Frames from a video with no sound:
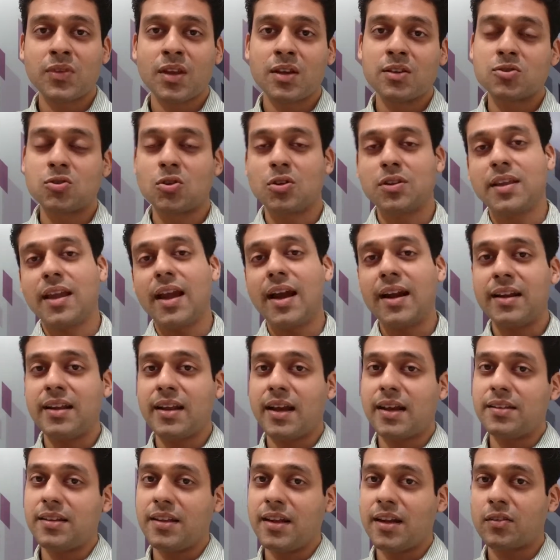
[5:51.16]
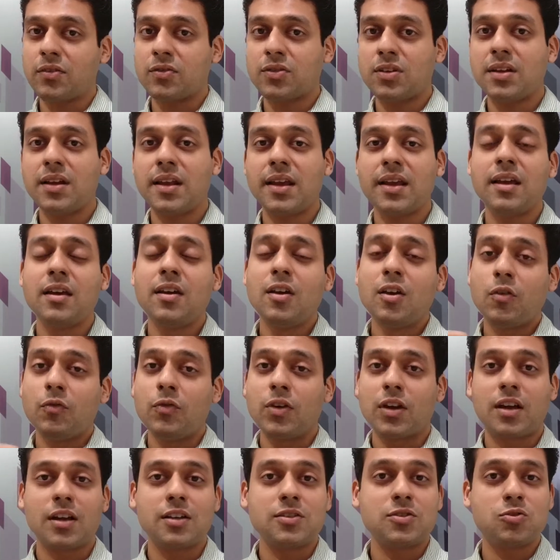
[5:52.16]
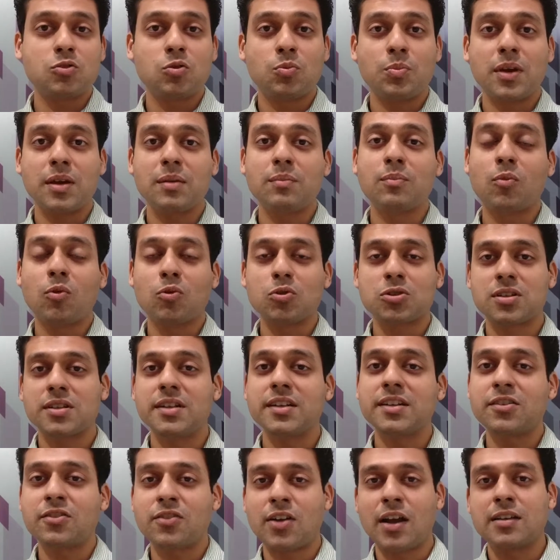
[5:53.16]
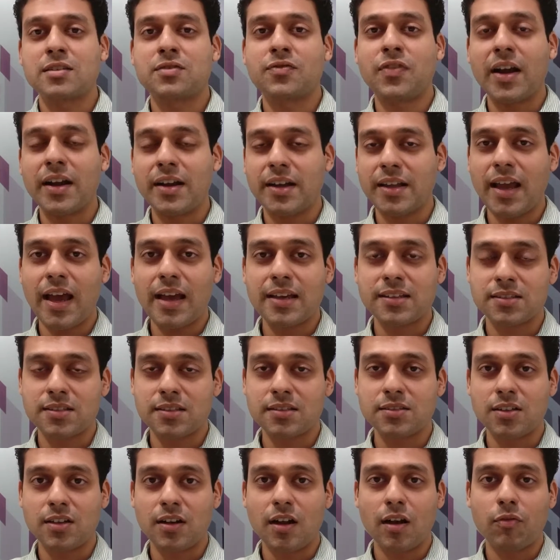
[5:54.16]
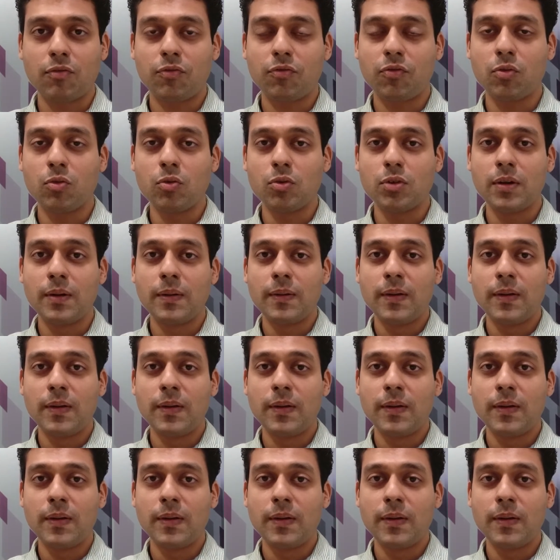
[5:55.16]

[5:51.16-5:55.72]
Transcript: So at the end of the day, we're consuming mostly trans fatty acids in our food.